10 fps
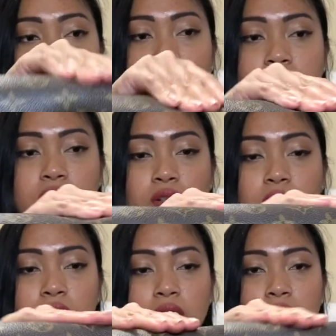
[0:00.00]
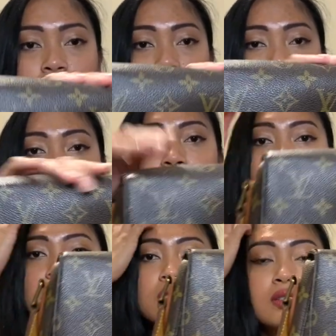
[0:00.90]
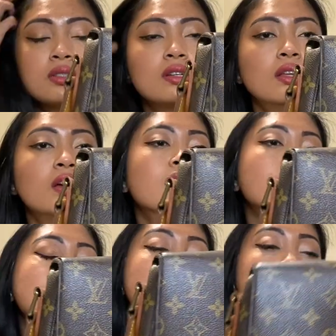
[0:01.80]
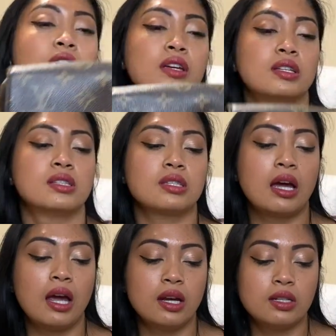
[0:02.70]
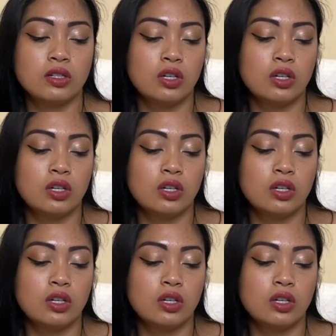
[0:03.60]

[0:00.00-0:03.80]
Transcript: that, so I put a lot of stuffing inside